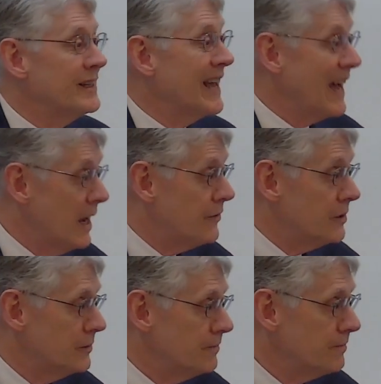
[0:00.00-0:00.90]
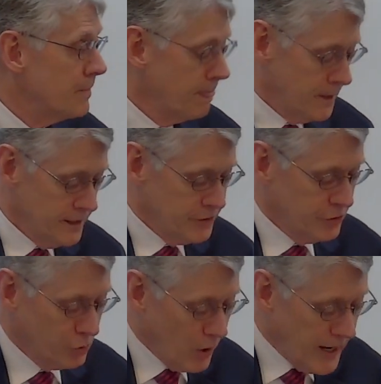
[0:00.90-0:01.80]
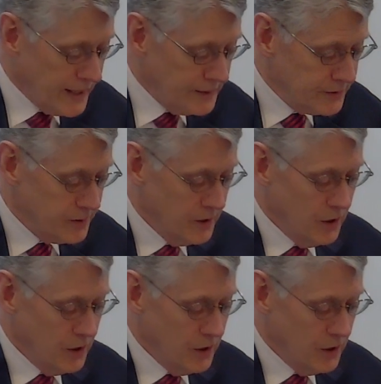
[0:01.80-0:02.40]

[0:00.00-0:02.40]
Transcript: heaven is great,